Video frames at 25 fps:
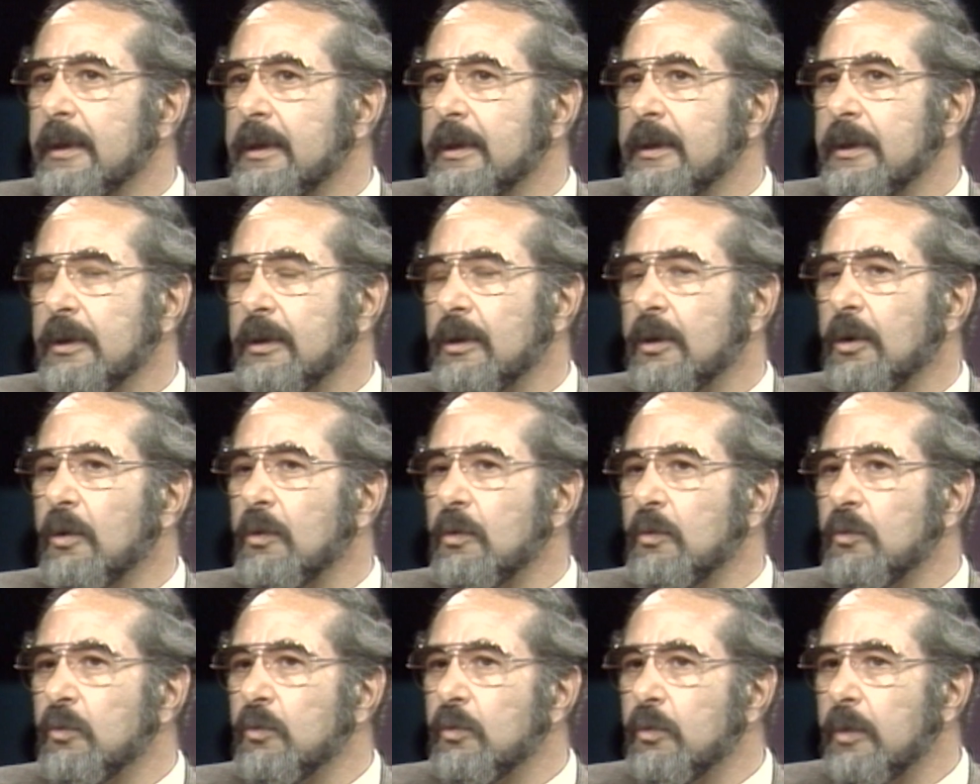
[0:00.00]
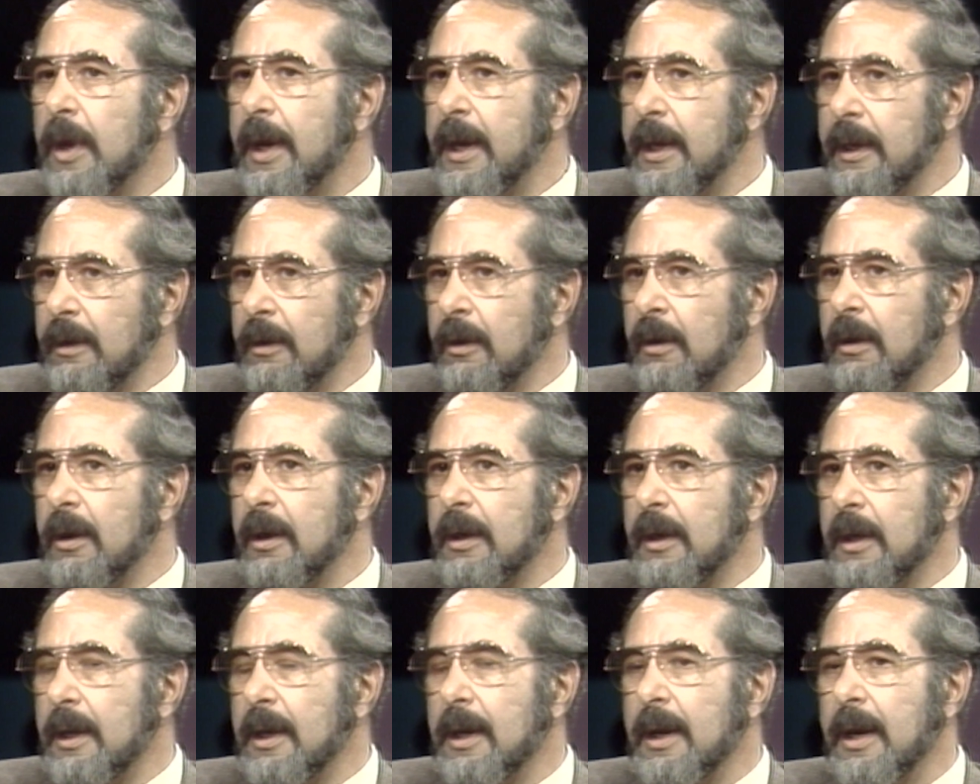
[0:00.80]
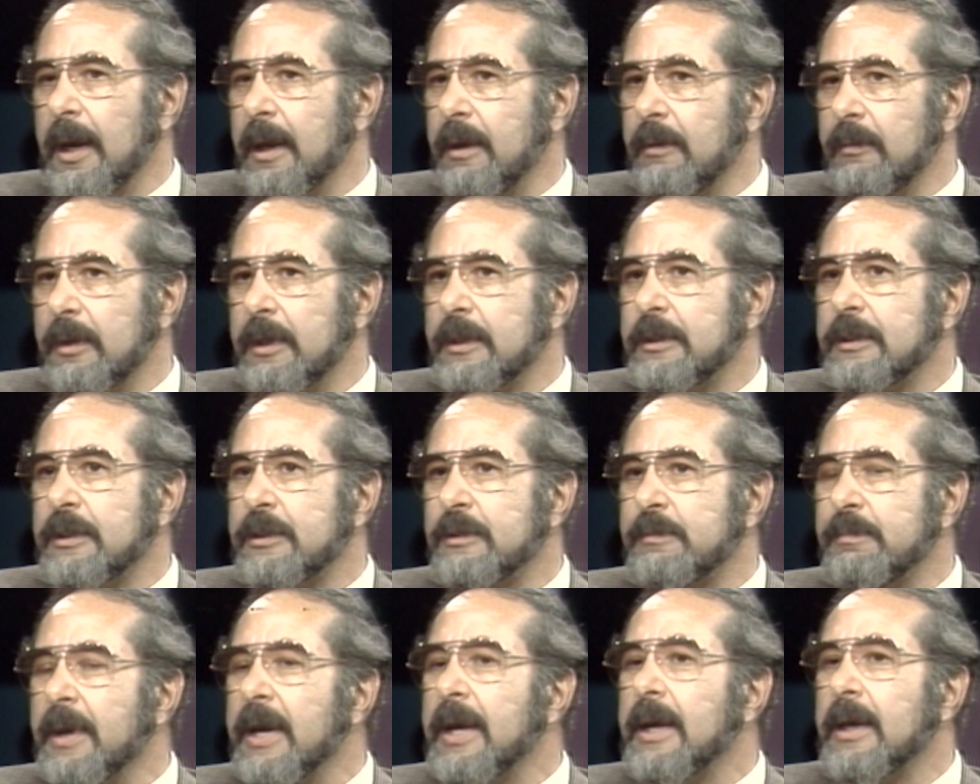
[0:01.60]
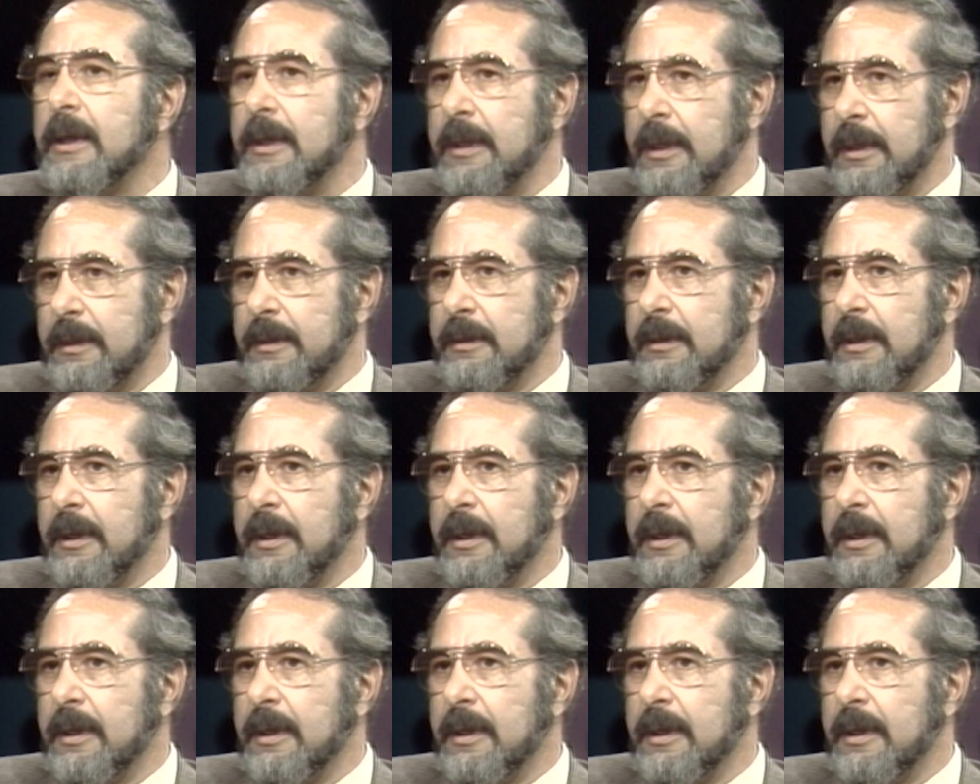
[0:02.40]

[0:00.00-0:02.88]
you know, right online. We're just making it.